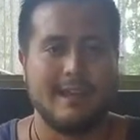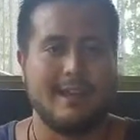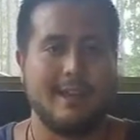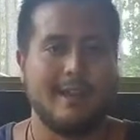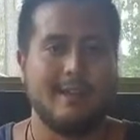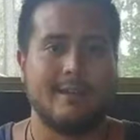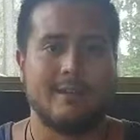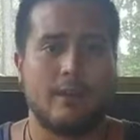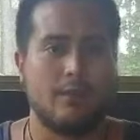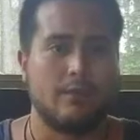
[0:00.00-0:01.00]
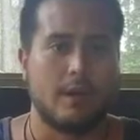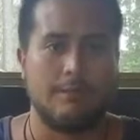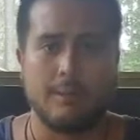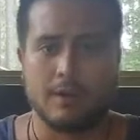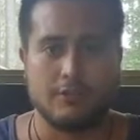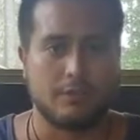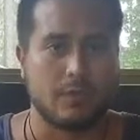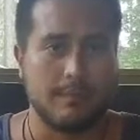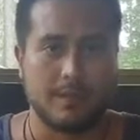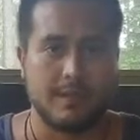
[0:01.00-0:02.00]
and a bunch of
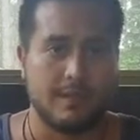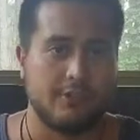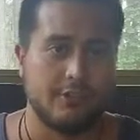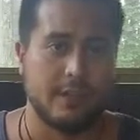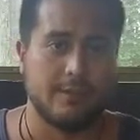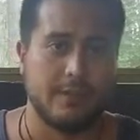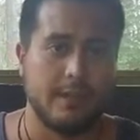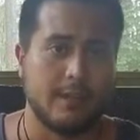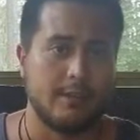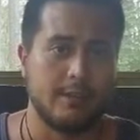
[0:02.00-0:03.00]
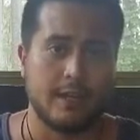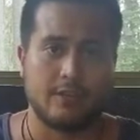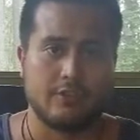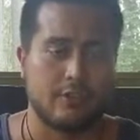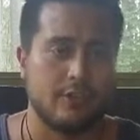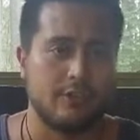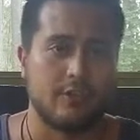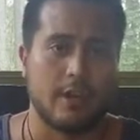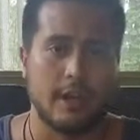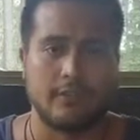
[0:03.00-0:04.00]
repetition of it, and you're not
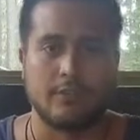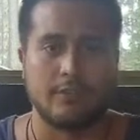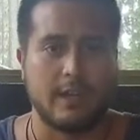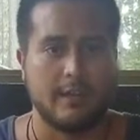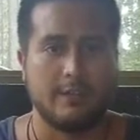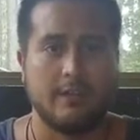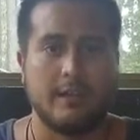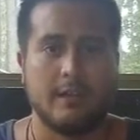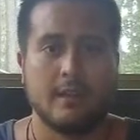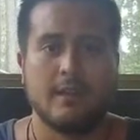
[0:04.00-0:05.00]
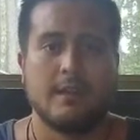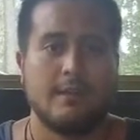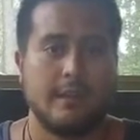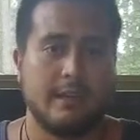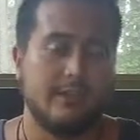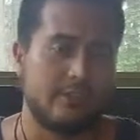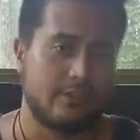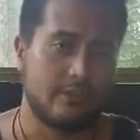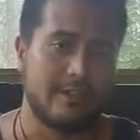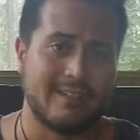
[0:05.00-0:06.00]
stretching or exercising it, then it's
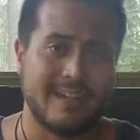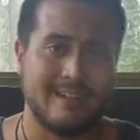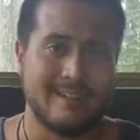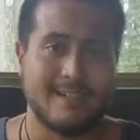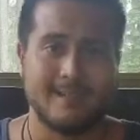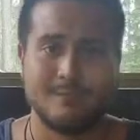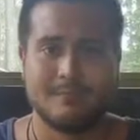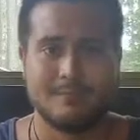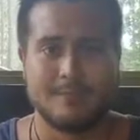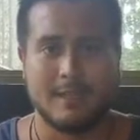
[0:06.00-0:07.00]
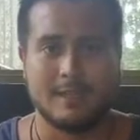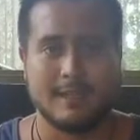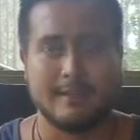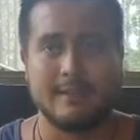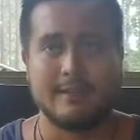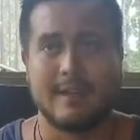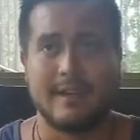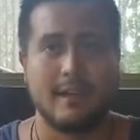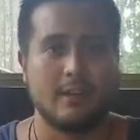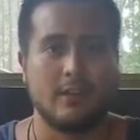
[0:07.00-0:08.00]
just going to tighten up, get nice and
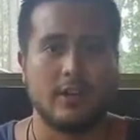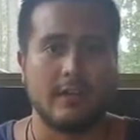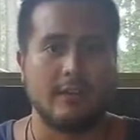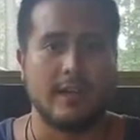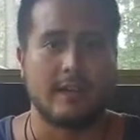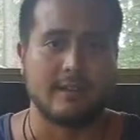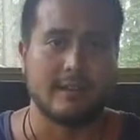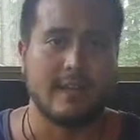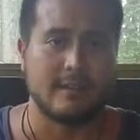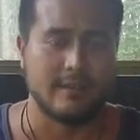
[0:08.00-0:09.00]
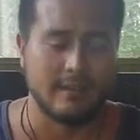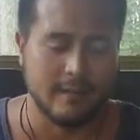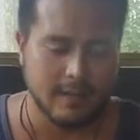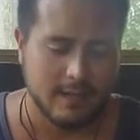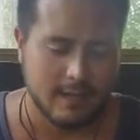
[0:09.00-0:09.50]
tight, collect lactic acid.